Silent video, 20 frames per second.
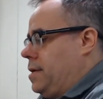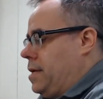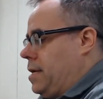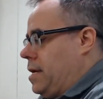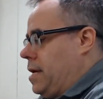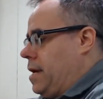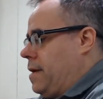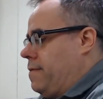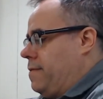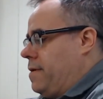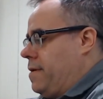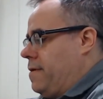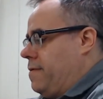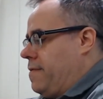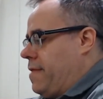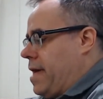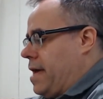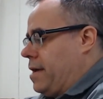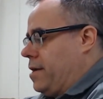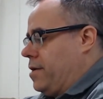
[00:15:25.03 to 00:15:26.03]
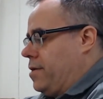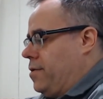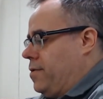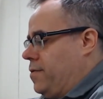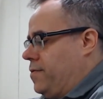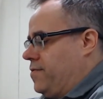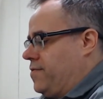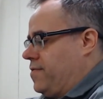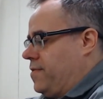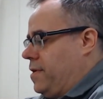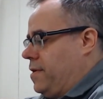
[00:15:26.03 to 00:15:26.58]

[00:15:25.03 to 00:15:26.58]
And then that goes